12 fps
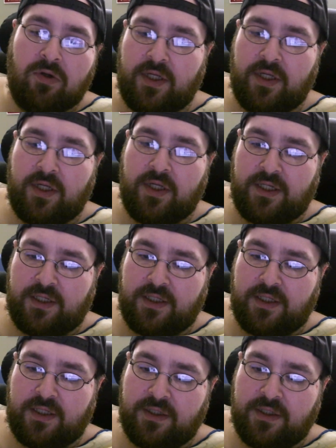
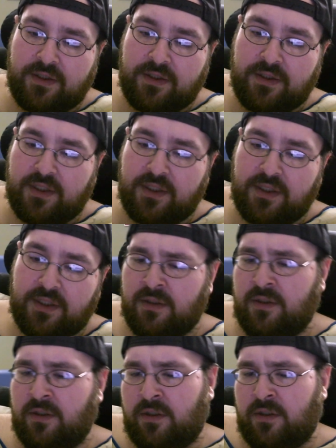And
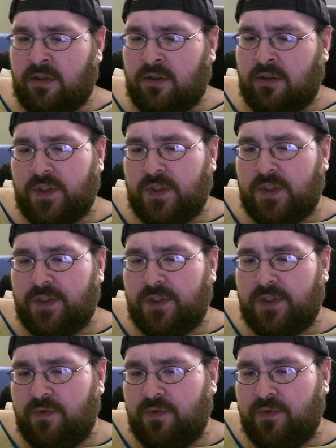it's
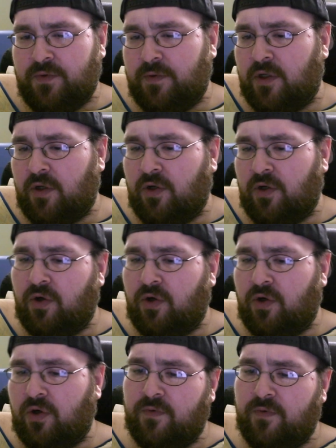also a little
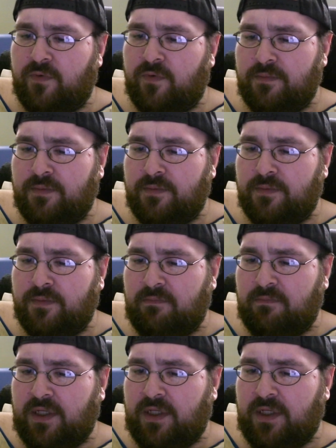card from
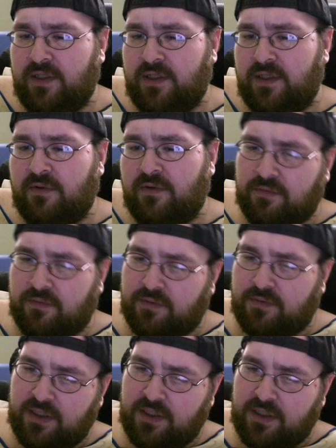somebody that
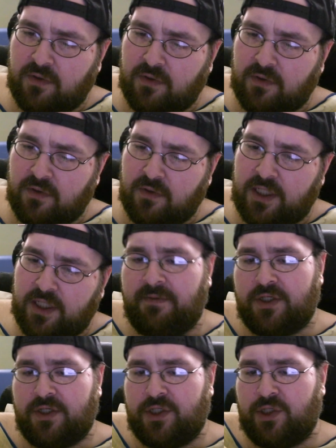did quality
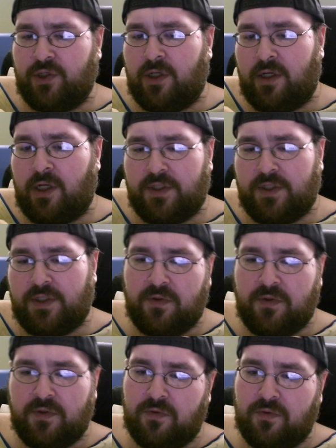inspection on it. So